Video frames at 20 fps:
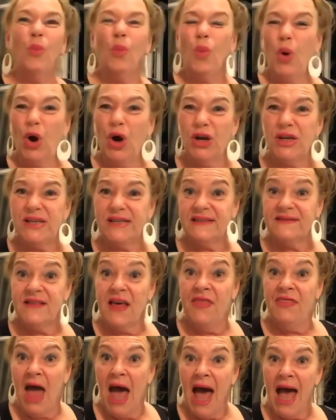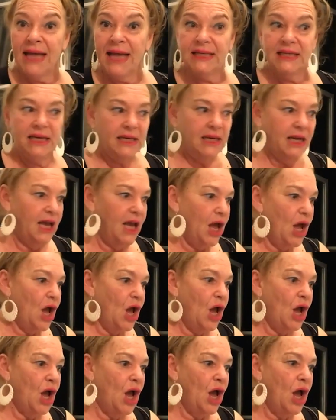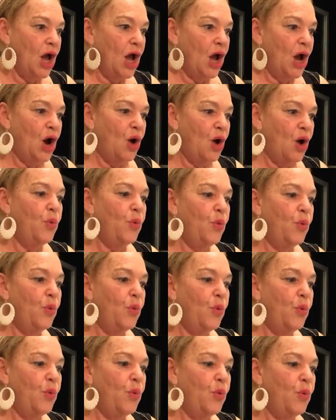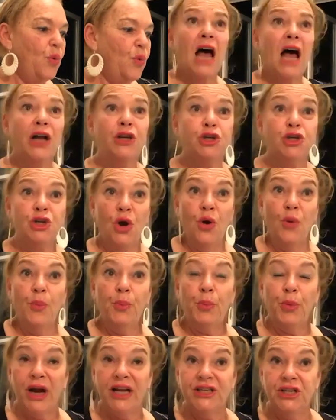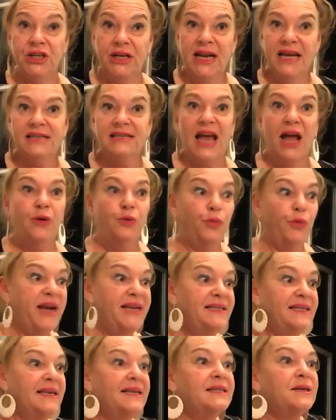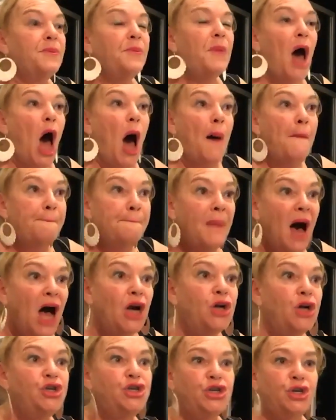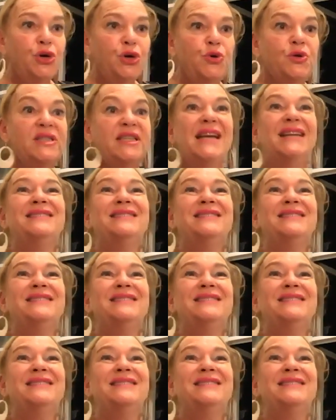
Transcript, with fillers: worse than that, we have such prejudice and racism among Jews.